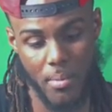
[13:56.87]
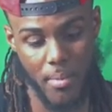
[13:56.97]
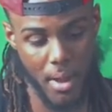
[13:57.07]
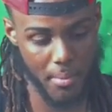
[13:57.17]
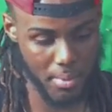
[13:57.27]

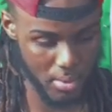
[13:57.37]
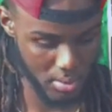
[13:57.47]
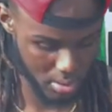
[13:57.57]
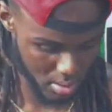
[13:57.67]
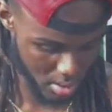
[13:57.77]
Mike
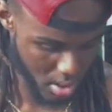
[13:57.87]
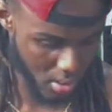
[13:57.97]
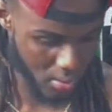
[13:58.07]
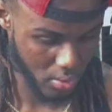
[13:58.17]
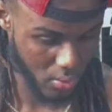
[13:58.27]
Russell. I
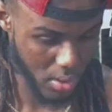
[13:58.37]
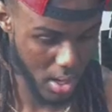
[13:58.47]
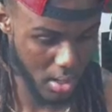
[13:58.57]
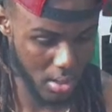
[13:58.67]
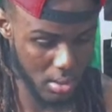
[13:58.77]
don't know who
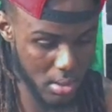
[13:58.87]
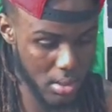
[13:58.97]
that is.